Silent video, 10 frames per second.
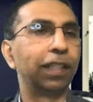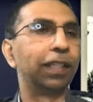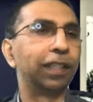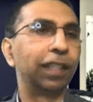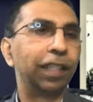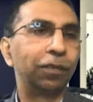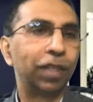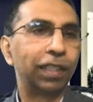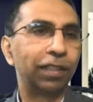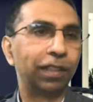let's say an
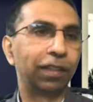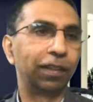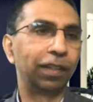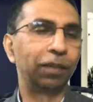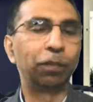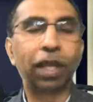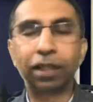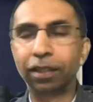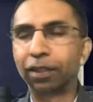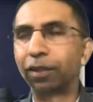investor or a
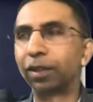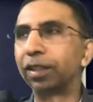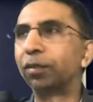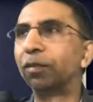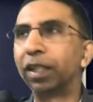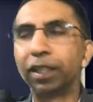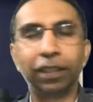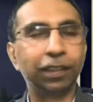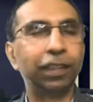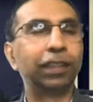partner or somebody,
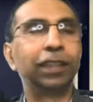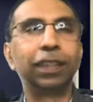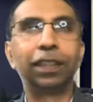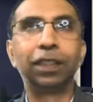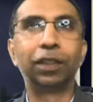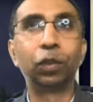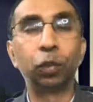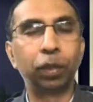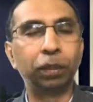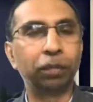they see the two
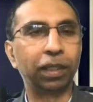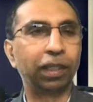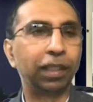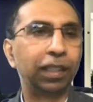people.